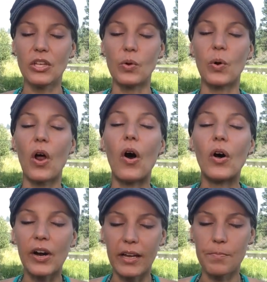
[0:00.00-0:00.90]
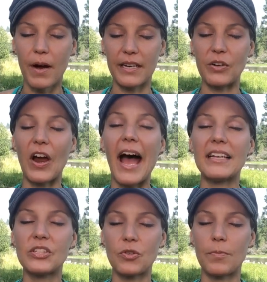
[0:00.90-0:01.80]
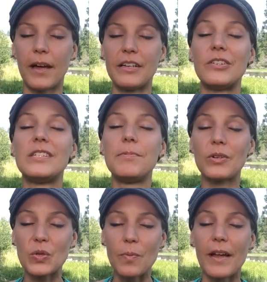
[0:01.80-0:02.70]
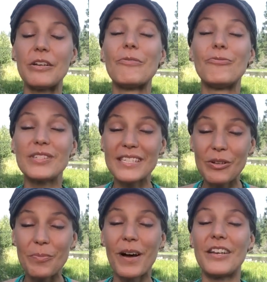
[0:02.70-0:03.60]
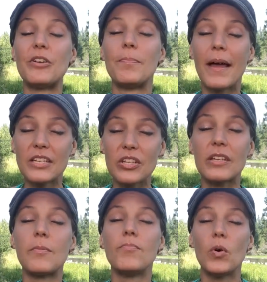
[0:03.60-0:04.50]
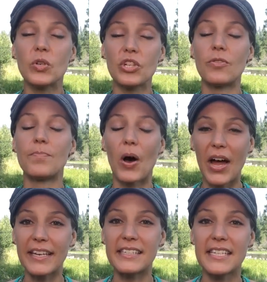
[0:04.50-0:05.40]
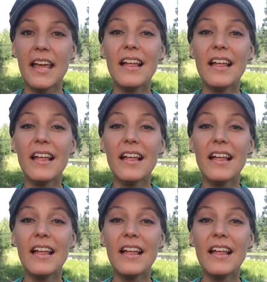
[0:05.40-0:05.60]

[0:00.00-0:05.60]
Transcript: your auric body, your astral body, your spiritual body, your physical body, your mental and emotional bodies,